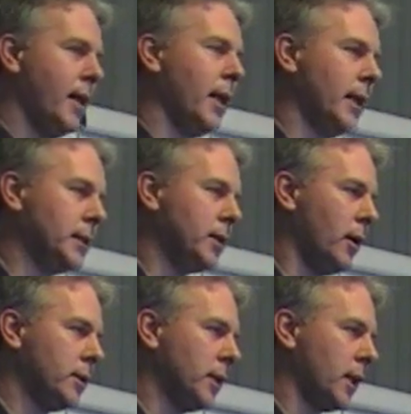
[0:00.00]
They
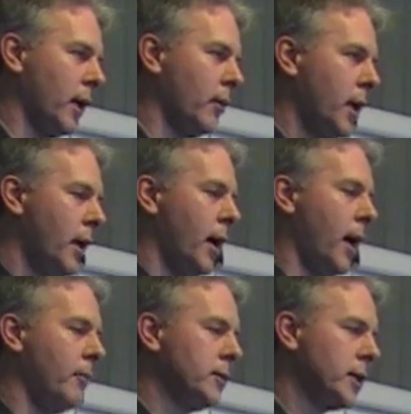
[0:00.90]
start to go,
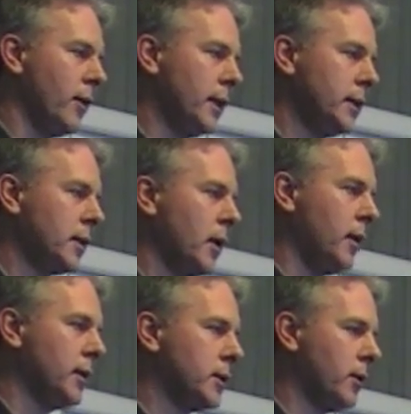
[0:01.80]
so this
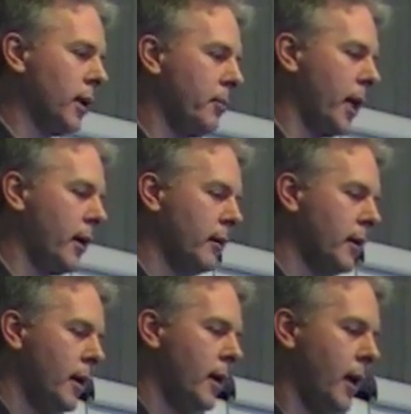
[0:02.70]
card's all
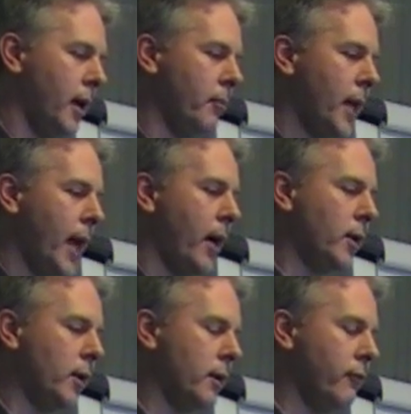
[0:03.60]
about how
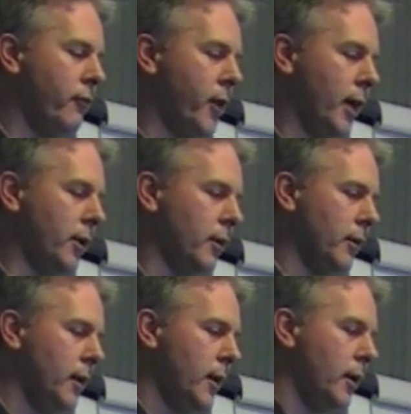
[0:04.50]
you can find
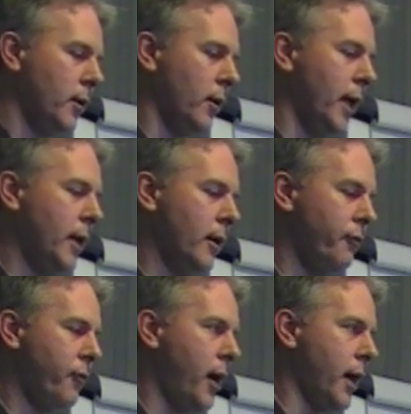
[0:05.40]
your inner
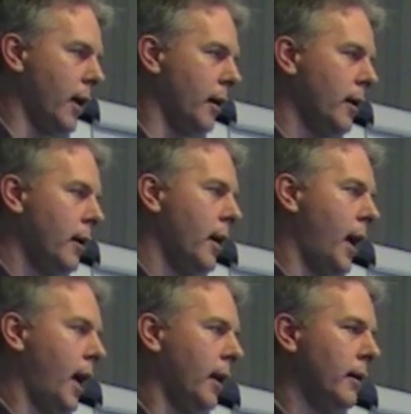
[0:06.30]
fire,
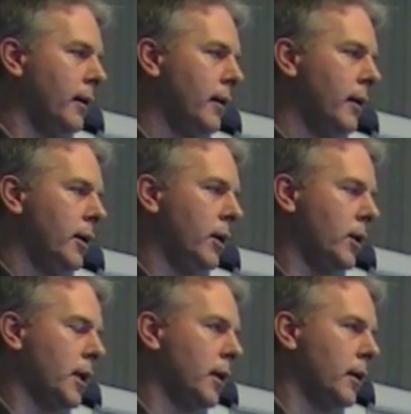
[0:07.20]
and you
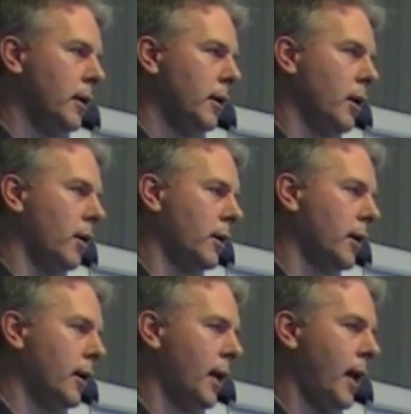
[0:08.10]
can
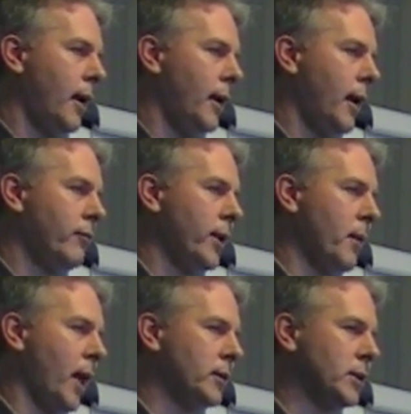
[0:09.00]
conquer every
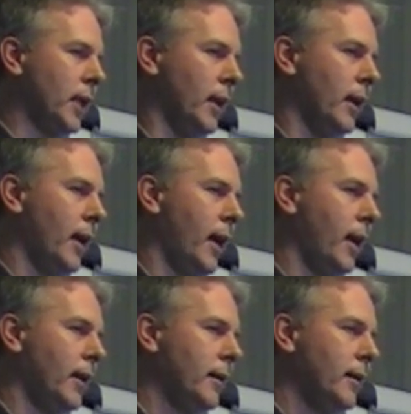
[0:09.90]
mountain
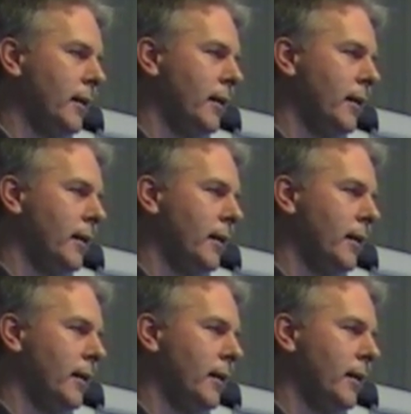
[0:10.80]
and